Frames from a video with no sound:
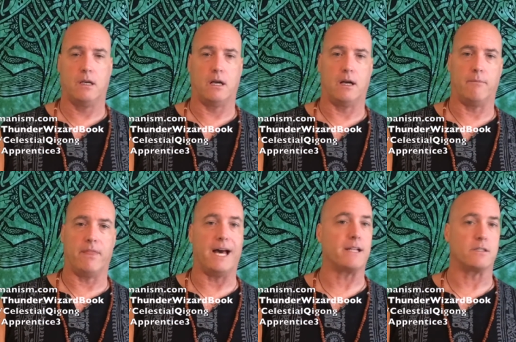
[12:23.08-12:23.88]

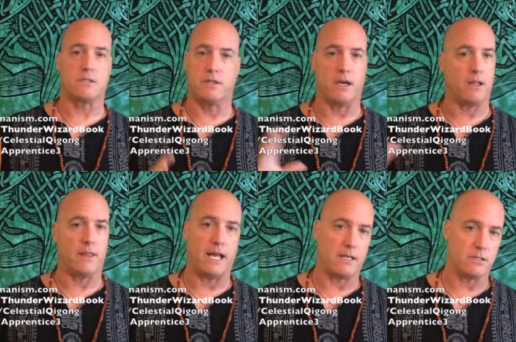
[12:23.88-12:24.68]
That is
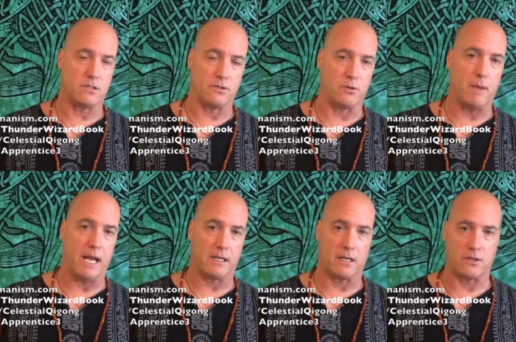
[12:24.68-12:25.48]
the
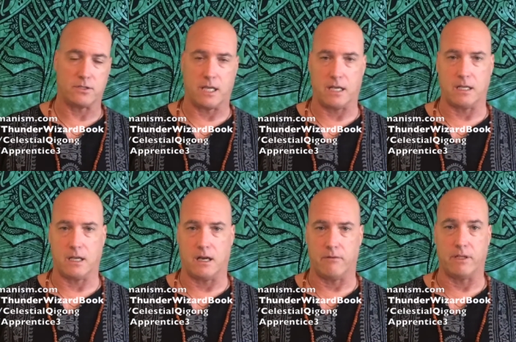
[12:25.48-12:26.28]
Germanic
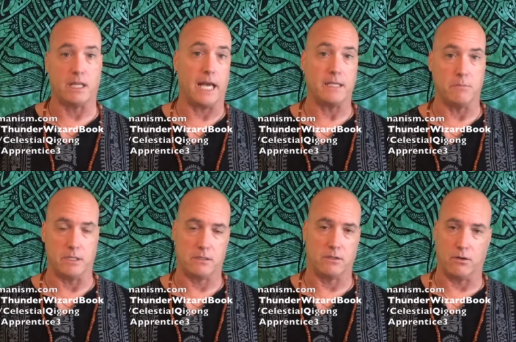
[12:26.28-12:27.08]
understanding of
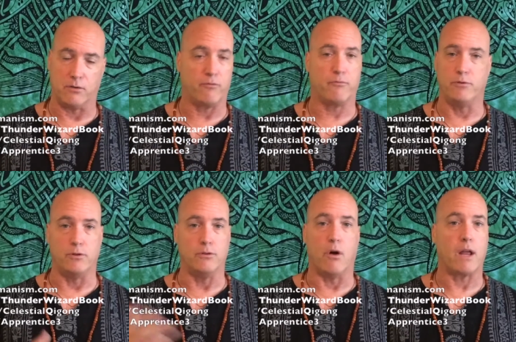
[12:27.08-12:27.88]
enlightenment. You know,
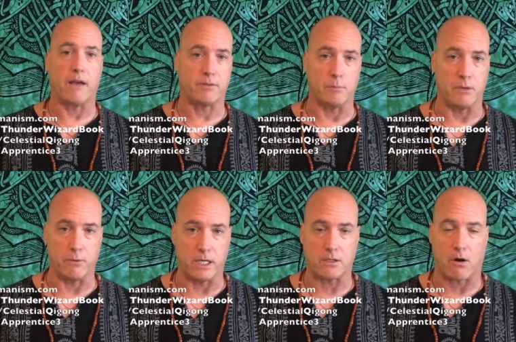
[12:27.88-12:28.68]
you don't have to be
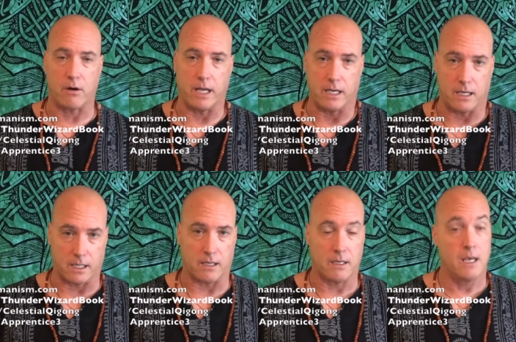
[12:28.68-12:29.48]
reincarnated
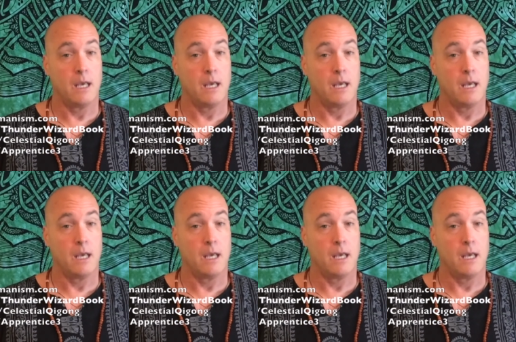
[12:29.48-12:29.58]
again.